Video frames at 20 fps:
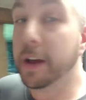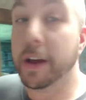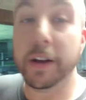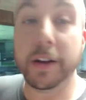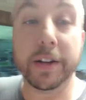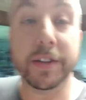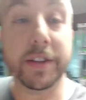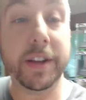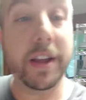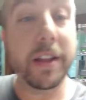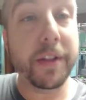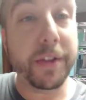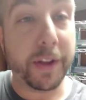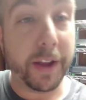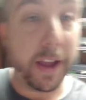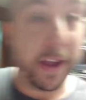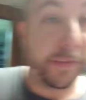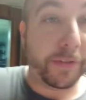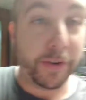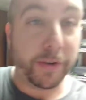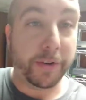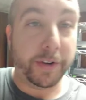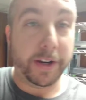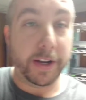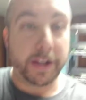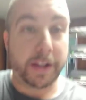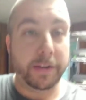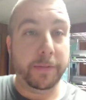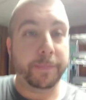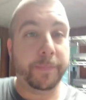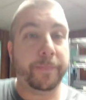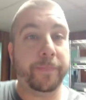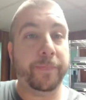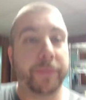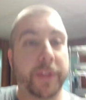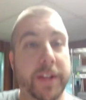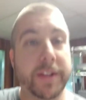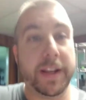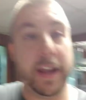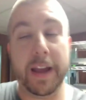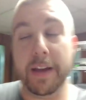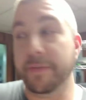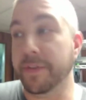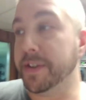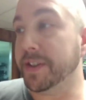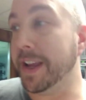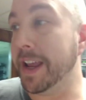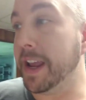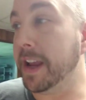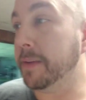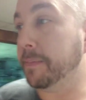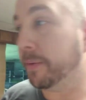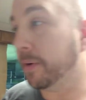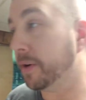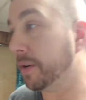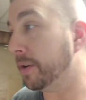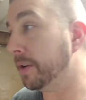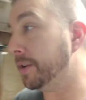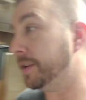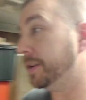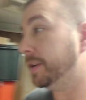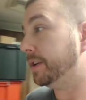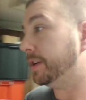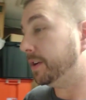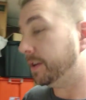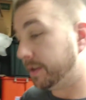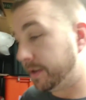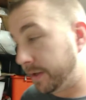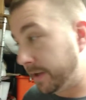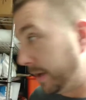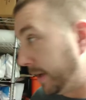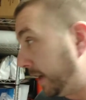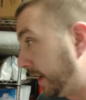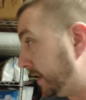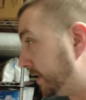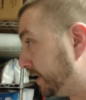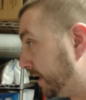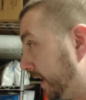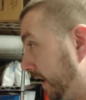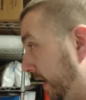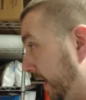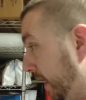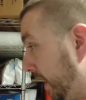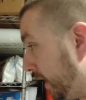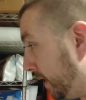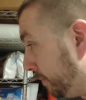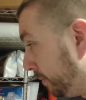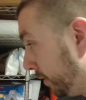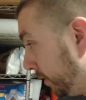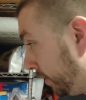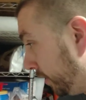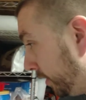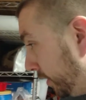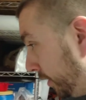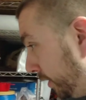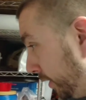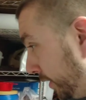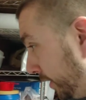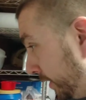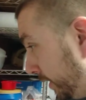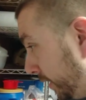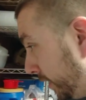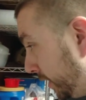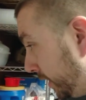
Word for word: Because the other thing I have going on is I have this Inkbird it is a Inkbird.